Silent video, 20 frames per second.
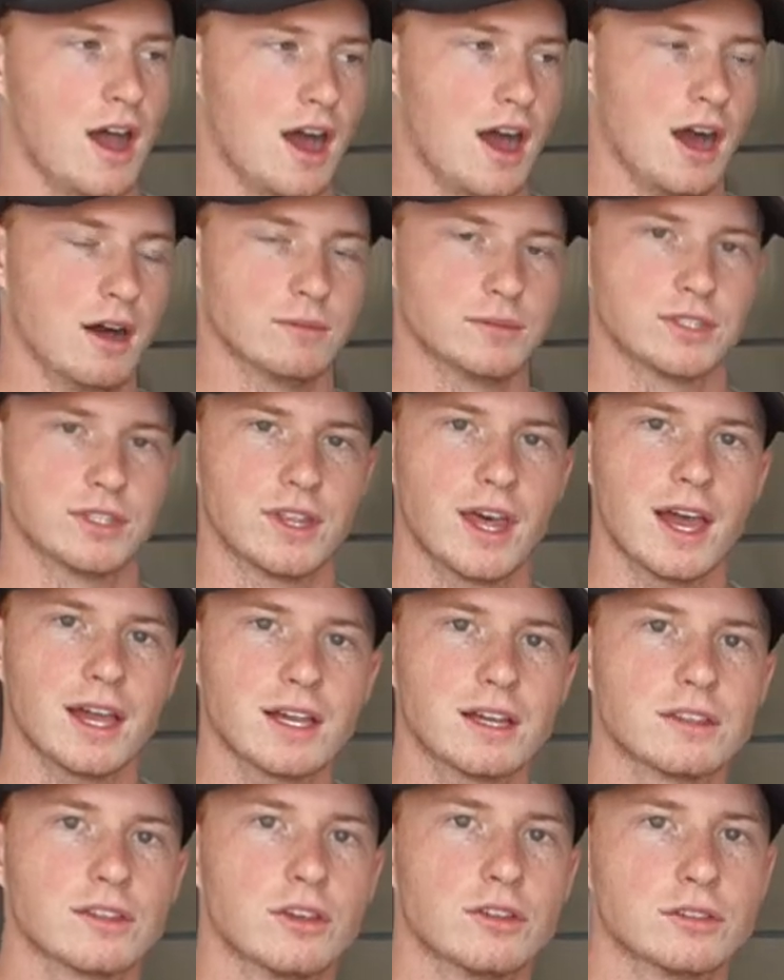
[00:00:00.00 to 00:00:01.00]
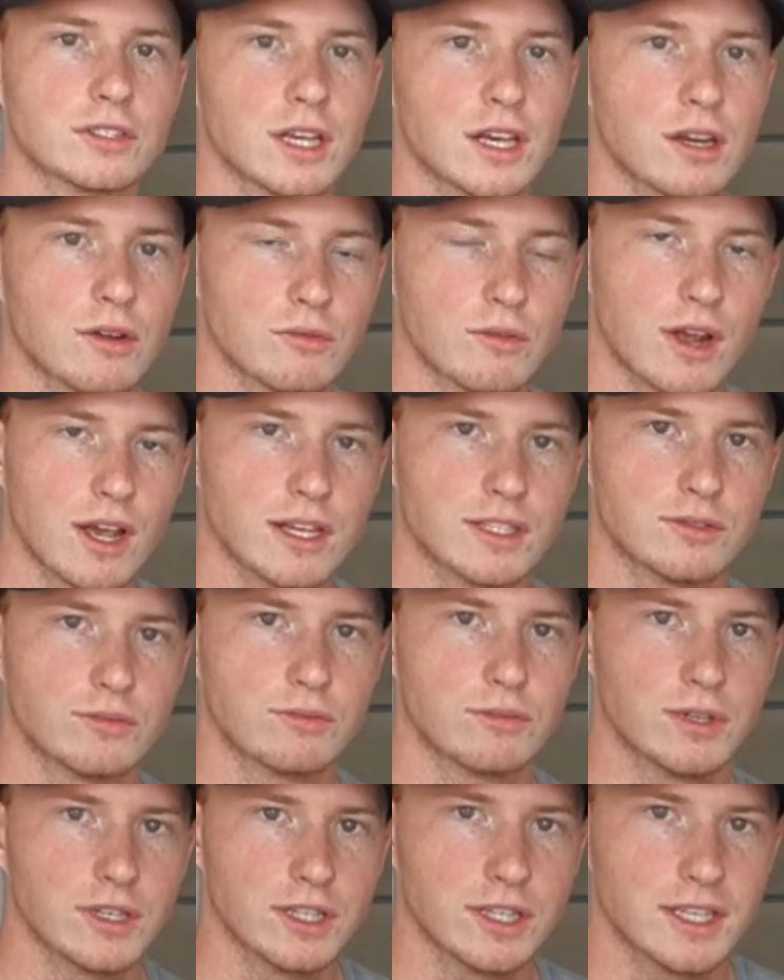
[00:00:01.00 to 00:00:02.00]
Um, so that those kind of rides
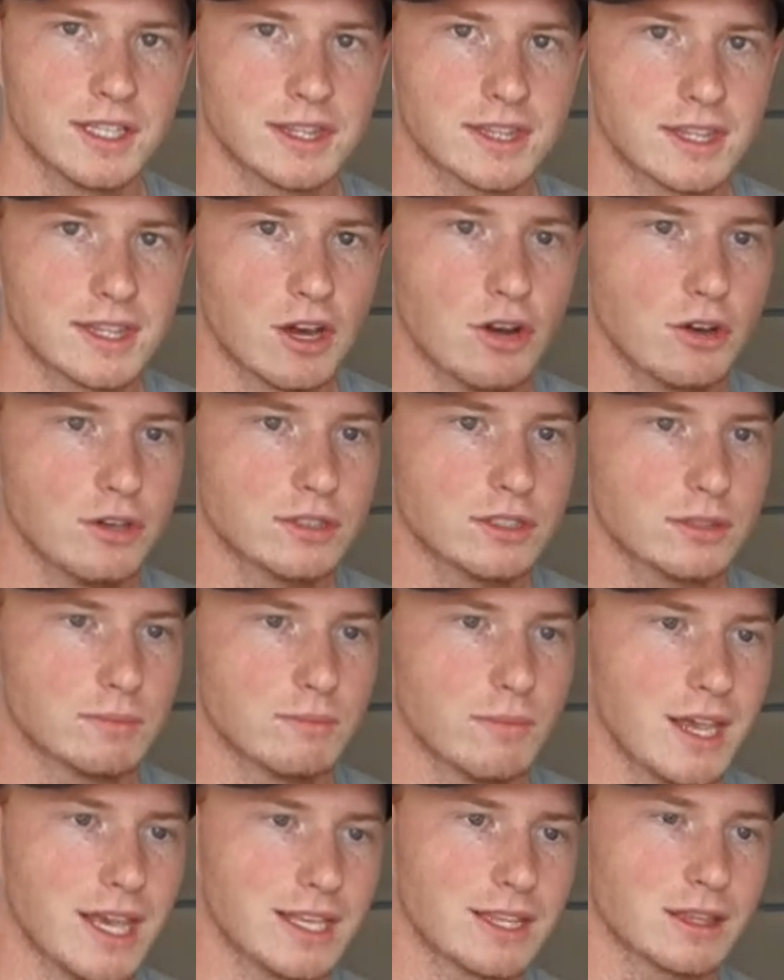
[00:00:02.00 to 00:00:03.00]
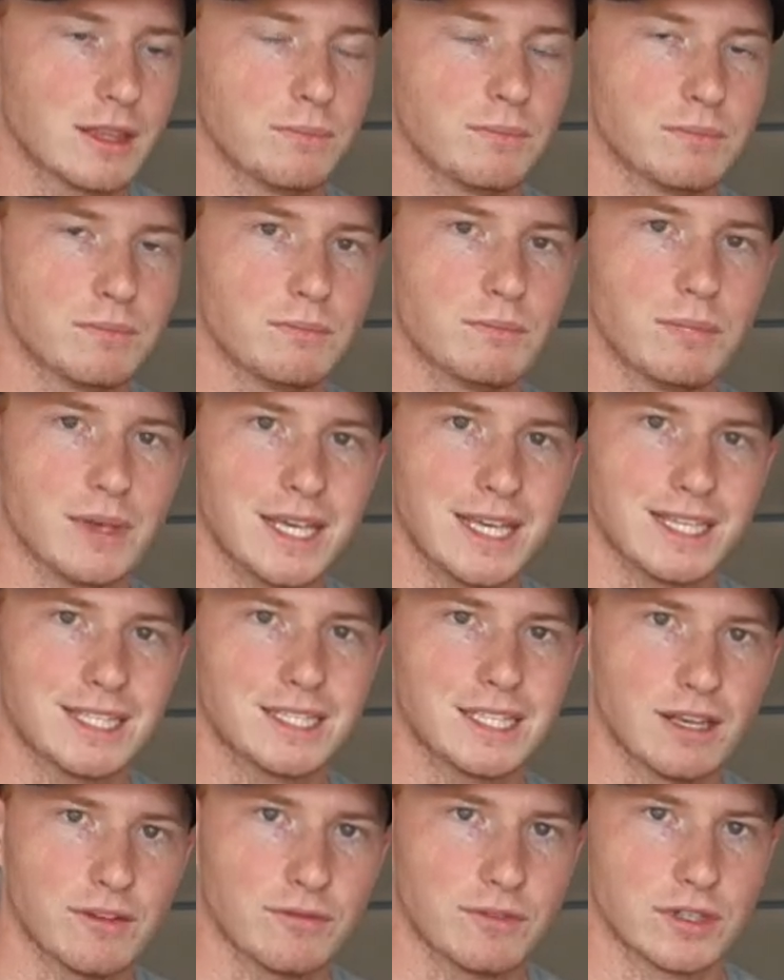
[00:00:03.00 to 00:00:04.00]
really, those make the
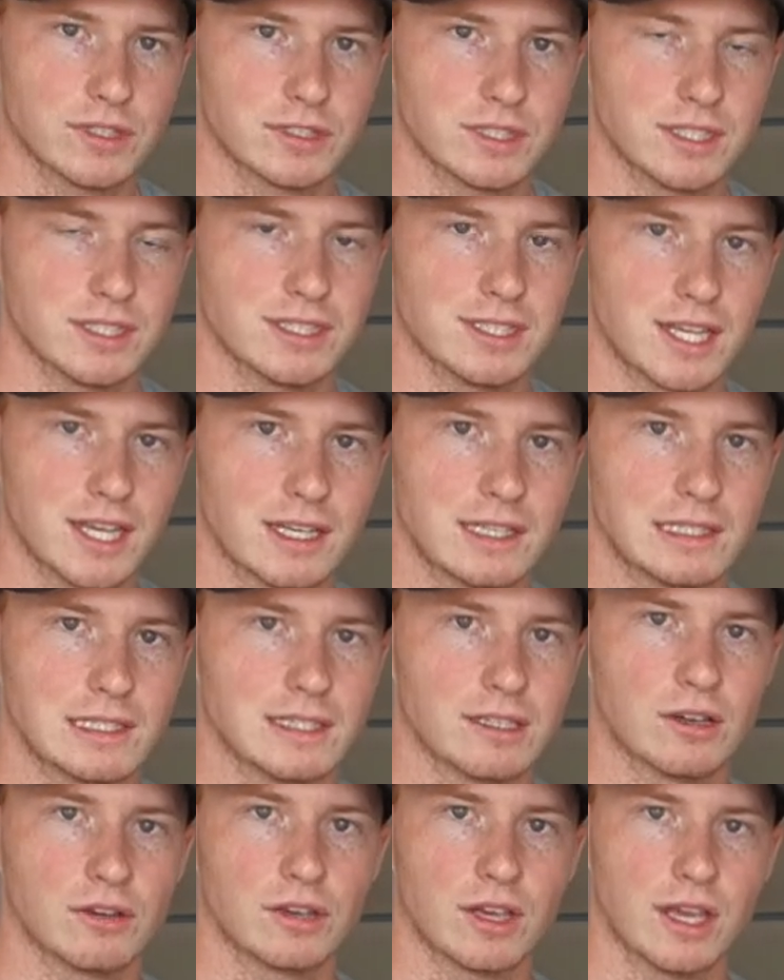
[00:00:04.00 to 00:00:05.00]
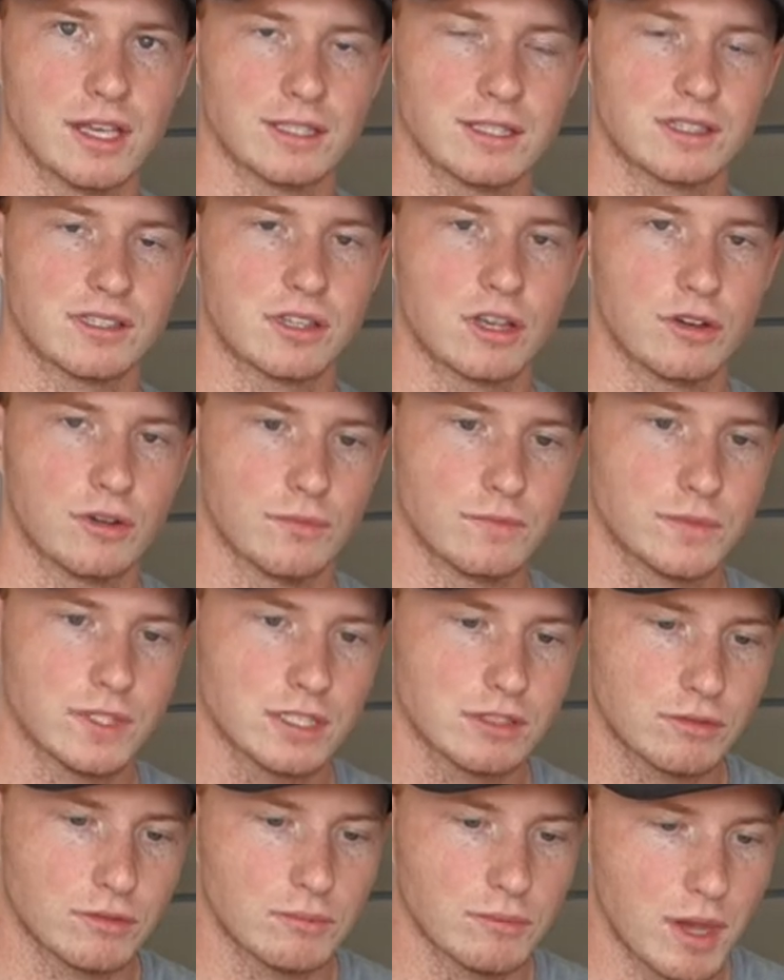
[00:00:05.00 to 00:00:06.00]
big difference in cycling, okay? Just so
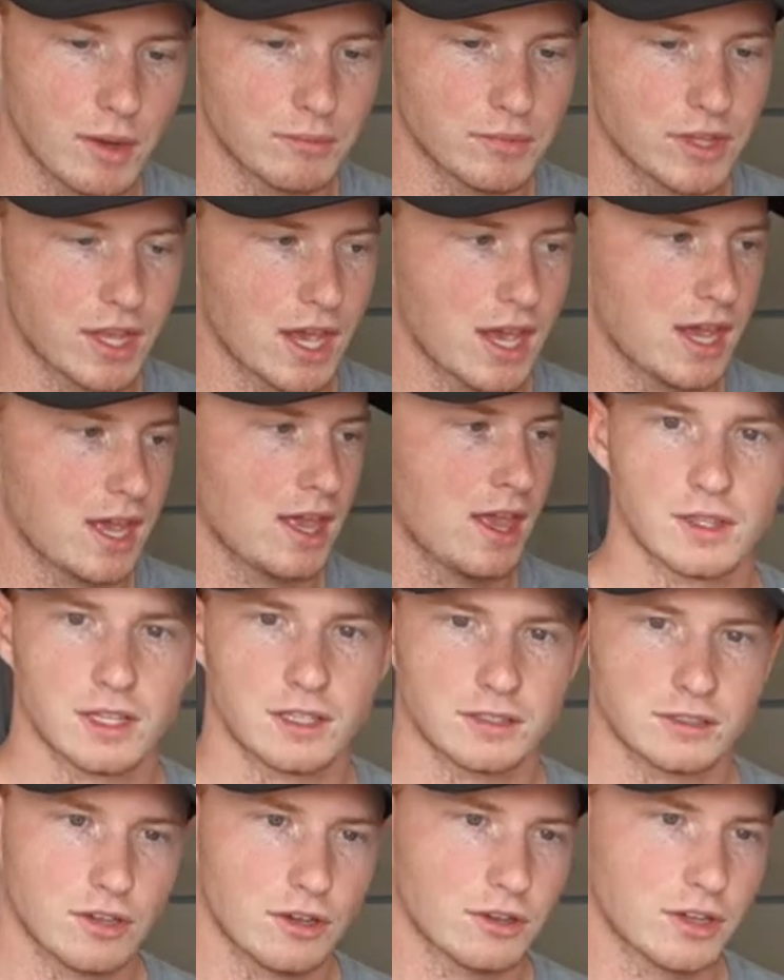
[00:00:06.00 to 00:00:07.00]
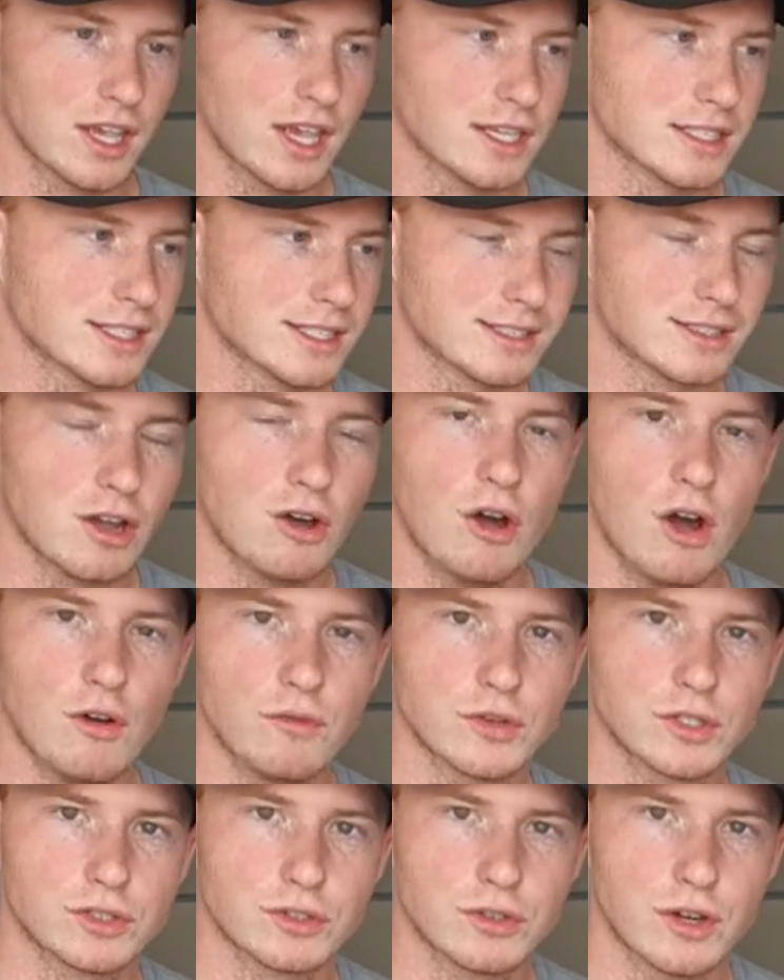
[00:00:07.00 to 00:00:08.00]
just remember that. So again, just don't
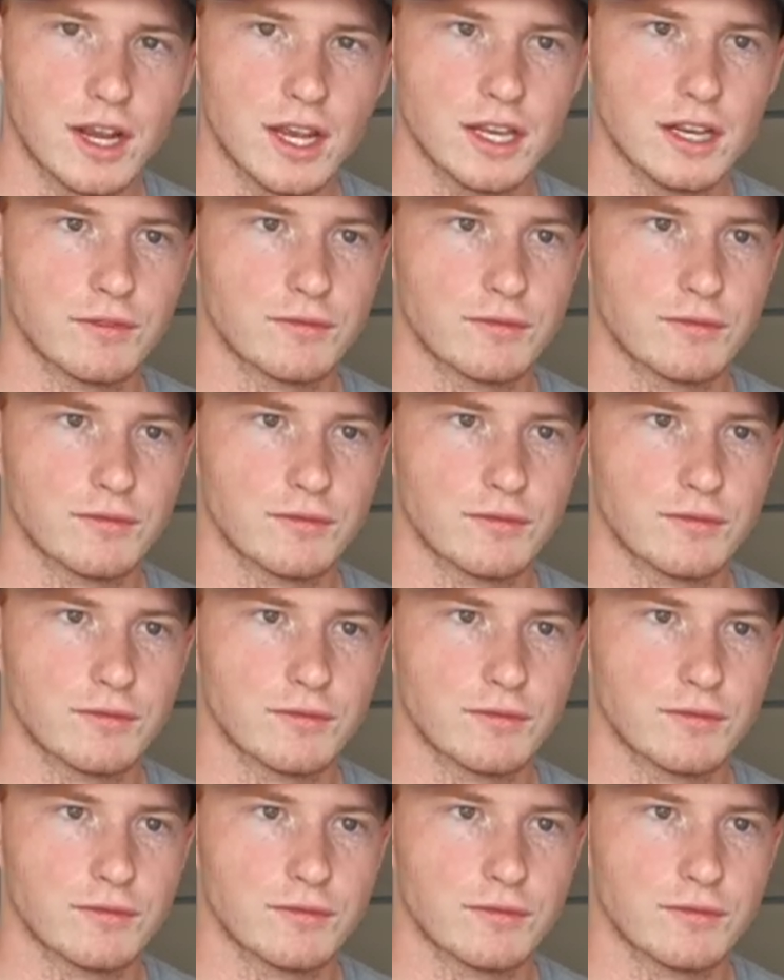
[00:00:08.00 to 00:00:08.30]
overtrain.